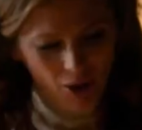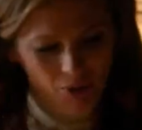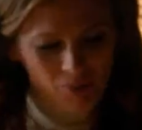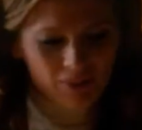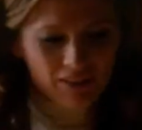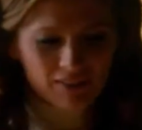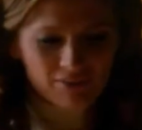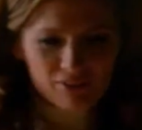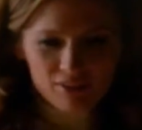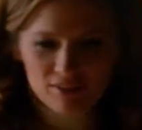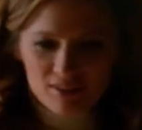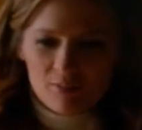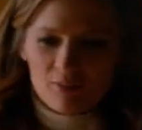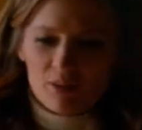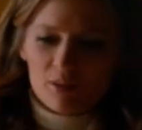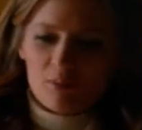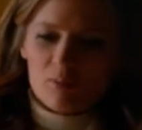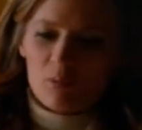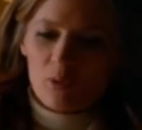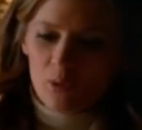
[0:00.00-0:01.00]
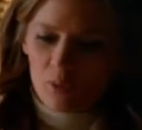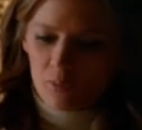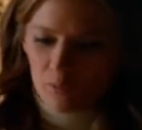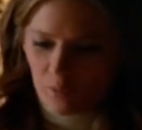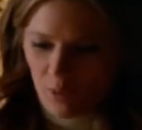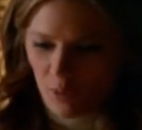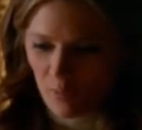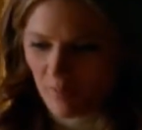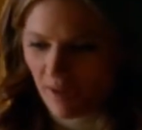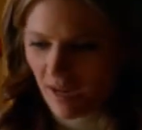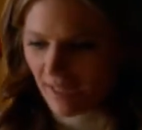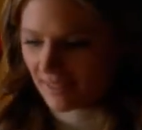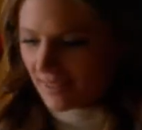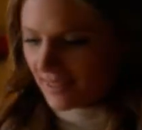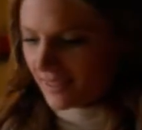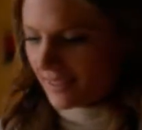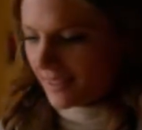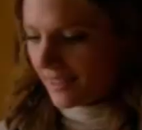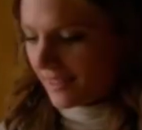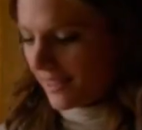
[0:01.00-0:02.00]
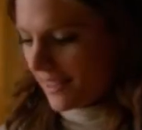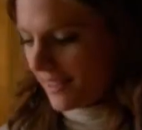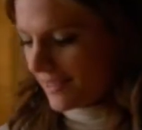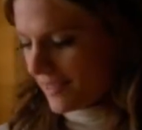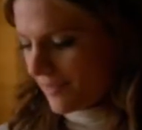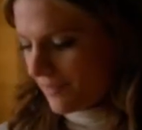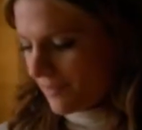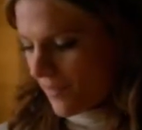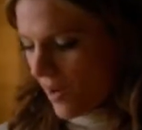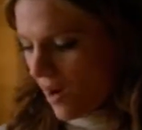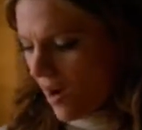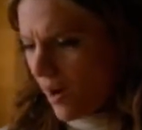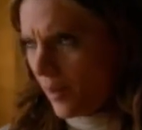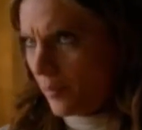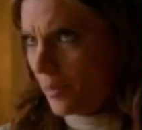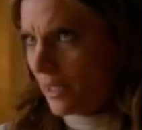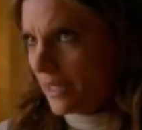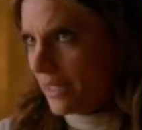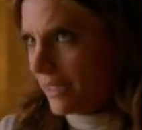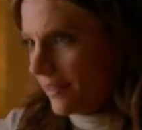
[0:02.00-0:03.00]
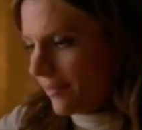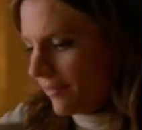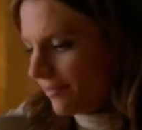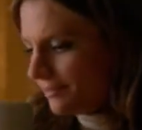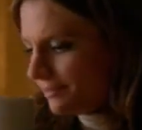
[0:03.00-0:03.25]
hoping for something more romantic and less hobbity.